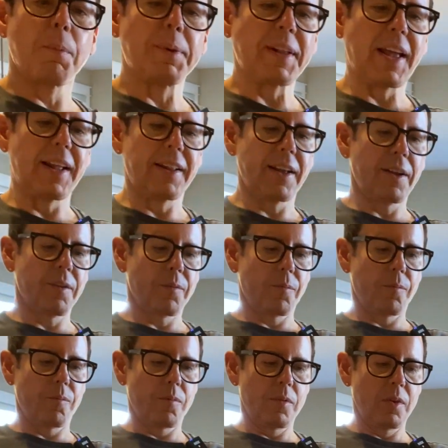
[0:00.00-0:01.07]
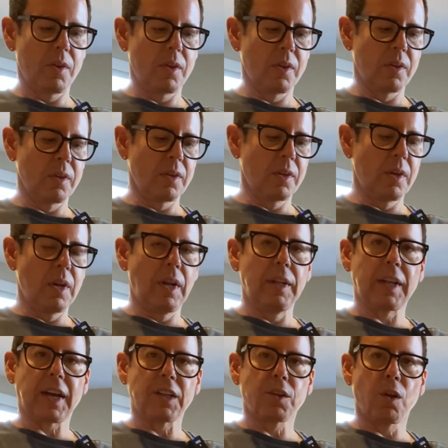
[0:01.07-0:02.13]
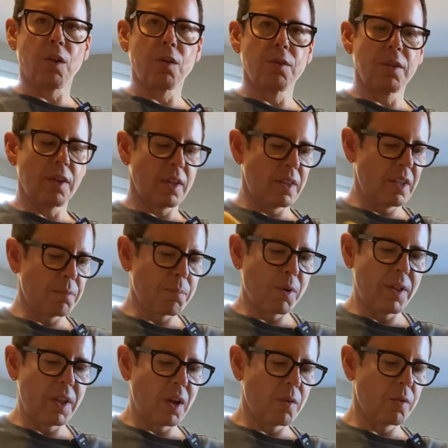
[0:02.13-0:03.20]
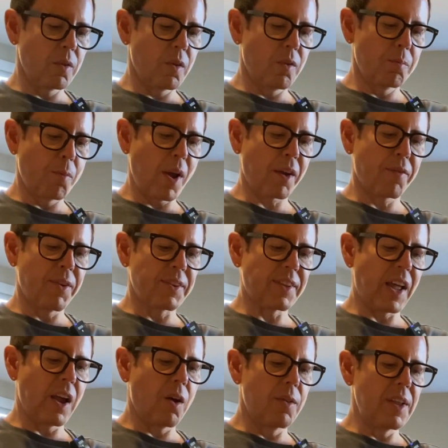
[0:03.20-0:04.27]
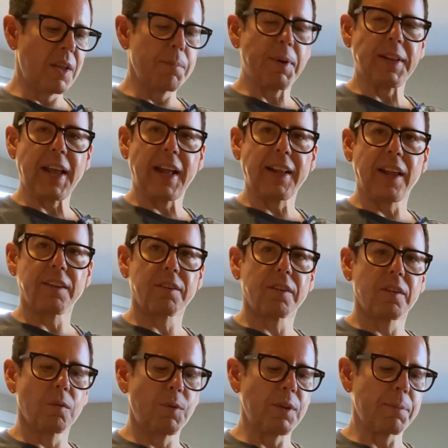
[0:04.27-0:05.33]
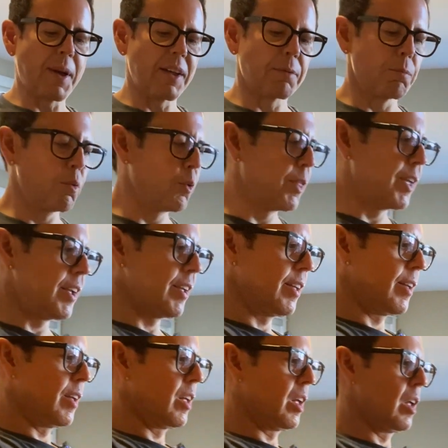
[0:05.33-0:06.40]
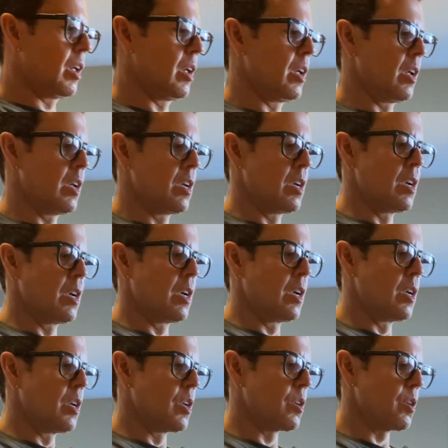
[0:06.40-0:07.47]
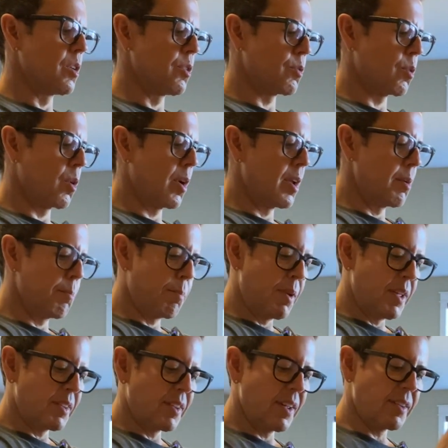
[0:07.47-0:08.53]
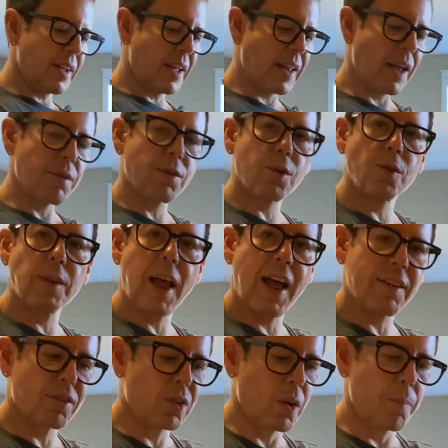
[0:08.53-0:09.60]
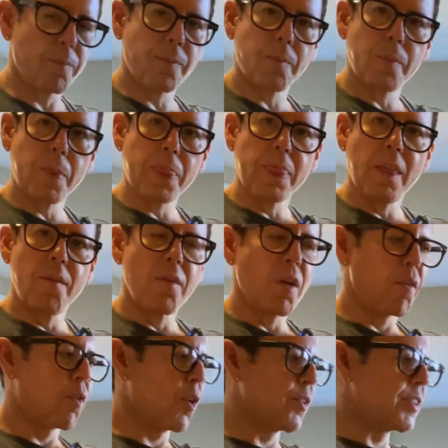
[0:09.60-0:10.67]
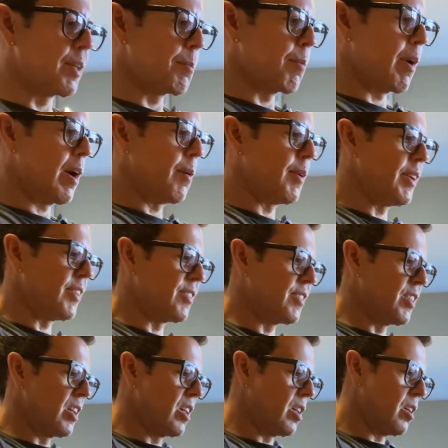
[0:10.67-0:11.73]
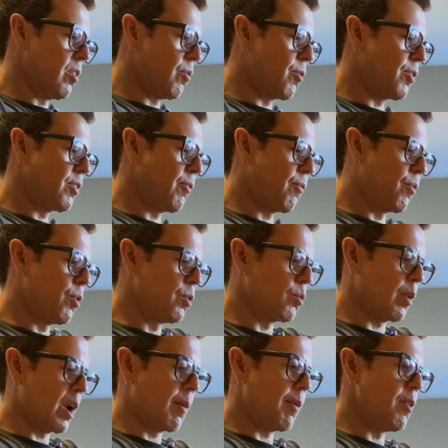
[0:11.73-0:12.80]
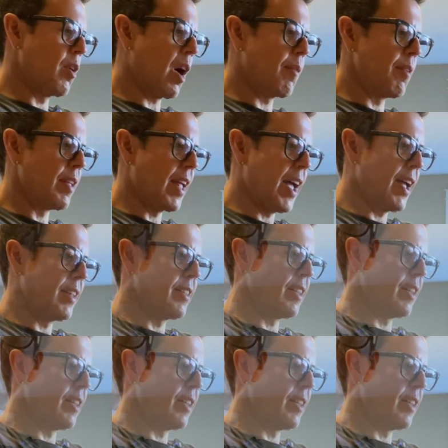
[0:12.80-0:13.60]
banana. Like I told you this morning on breakfast, I only eat bananas with my smoothie. I just cut it in pieces, and I'm just gonna add some frozen berries, frozen fruit, whatever you have in hand,